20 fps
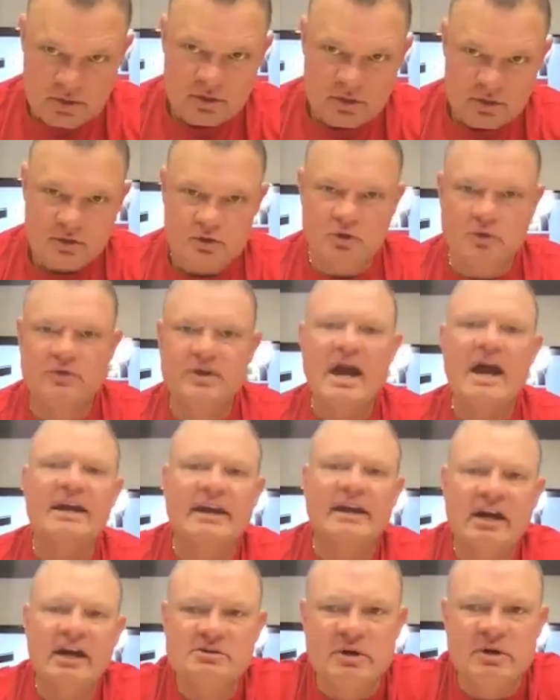Dude, the guy
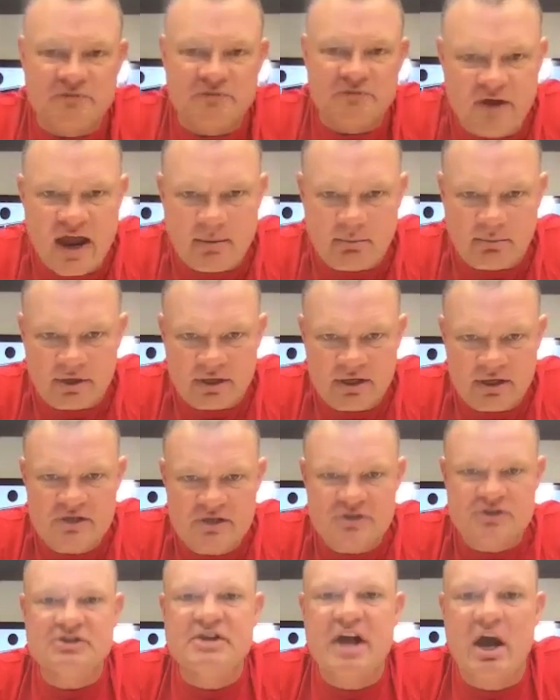cares about his family. He's
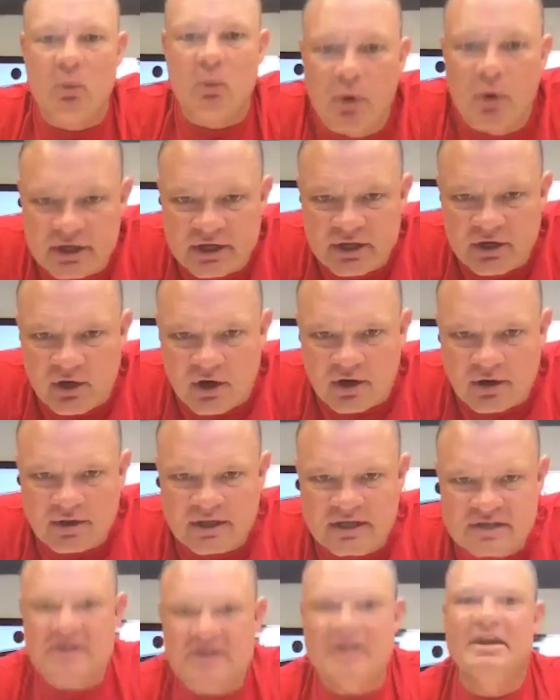just not working hard. He
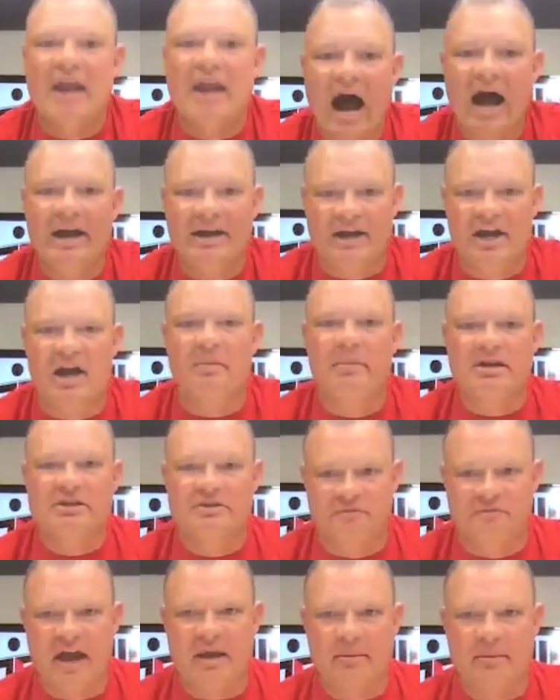doesn't not care about his
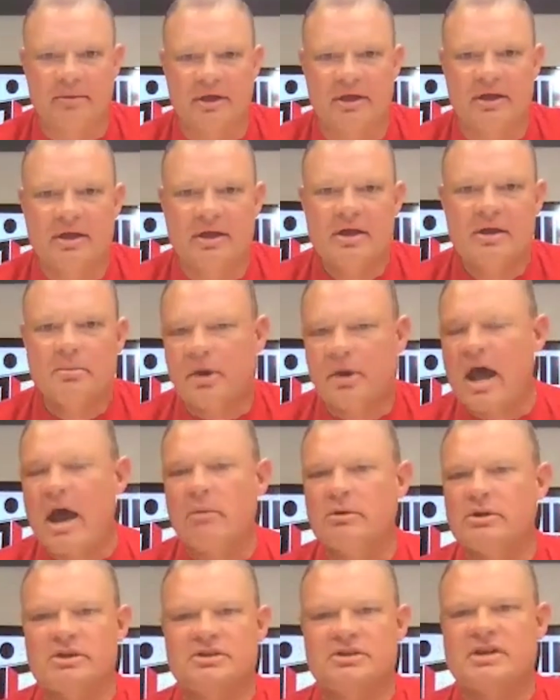family. But I
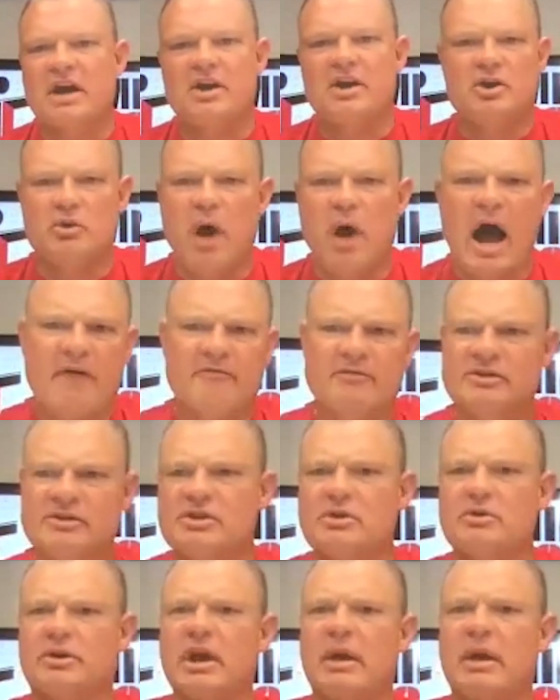would attack you. Obviously
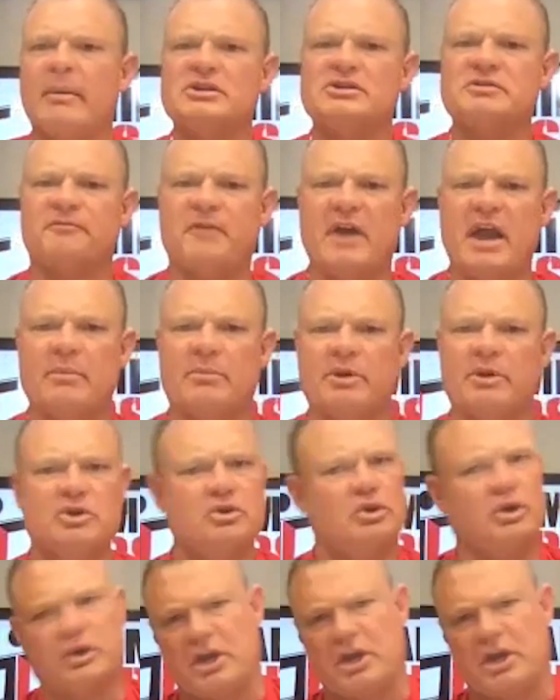don't care about your family. You
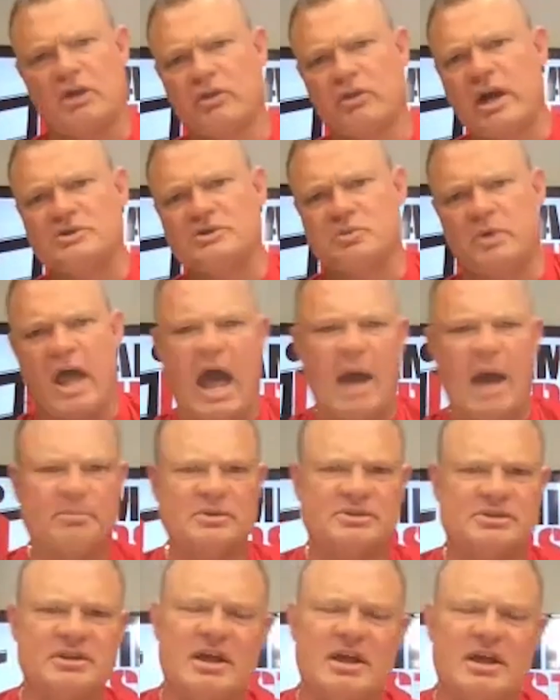could care less what
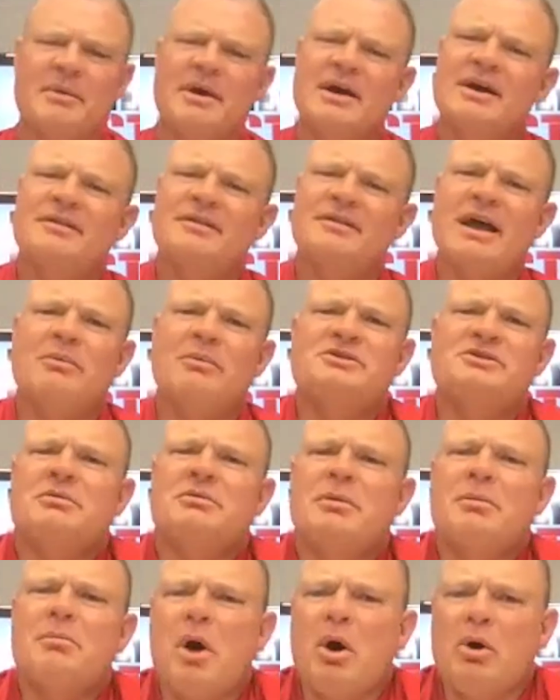happens to them. That wasn't
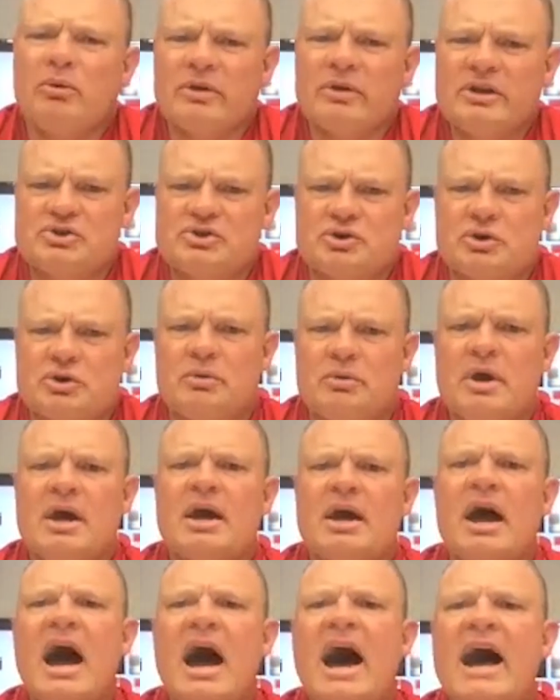remotely true.
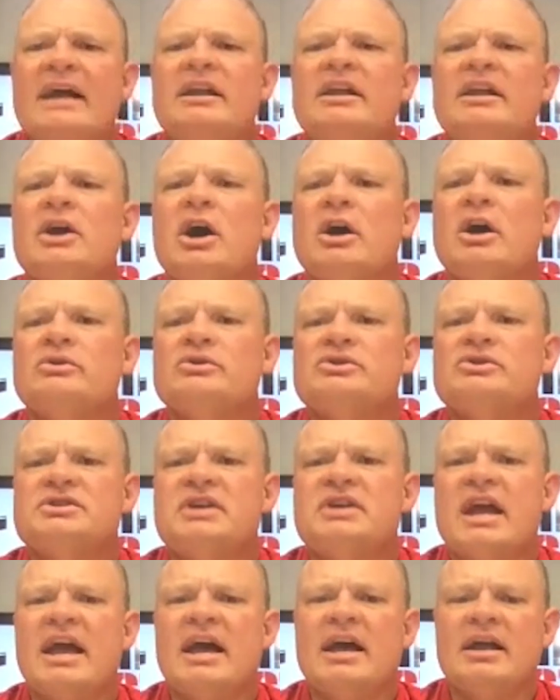I didn't
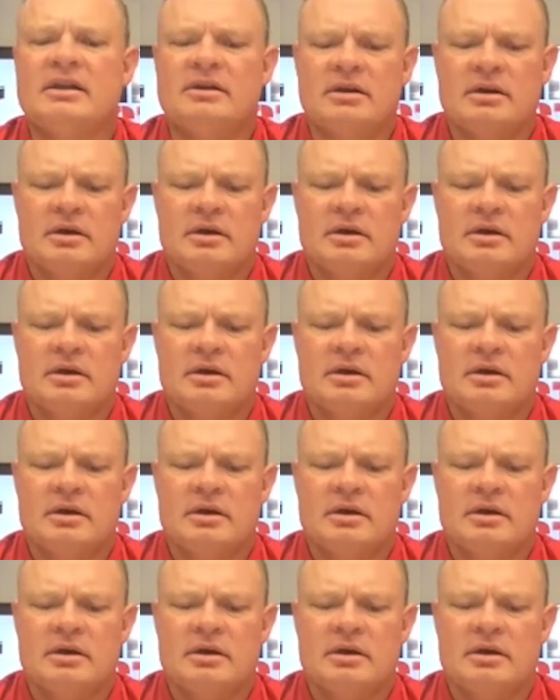understand.